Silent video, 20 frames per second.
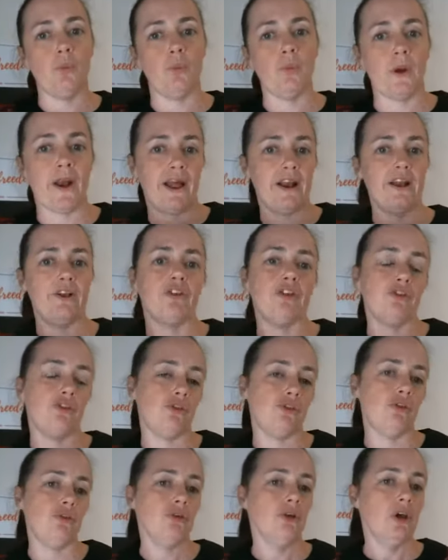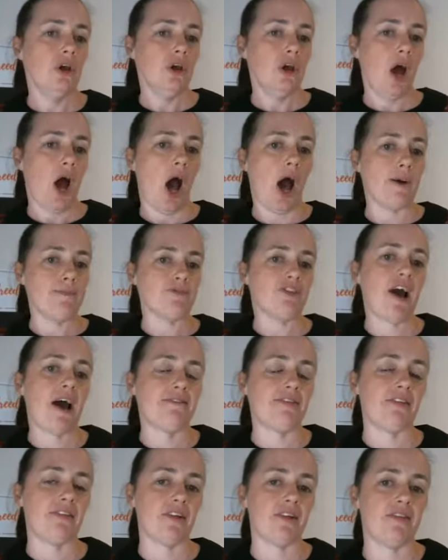what I need to do to
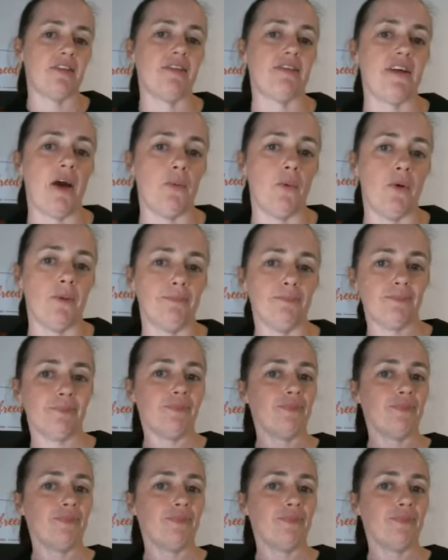have the success I want.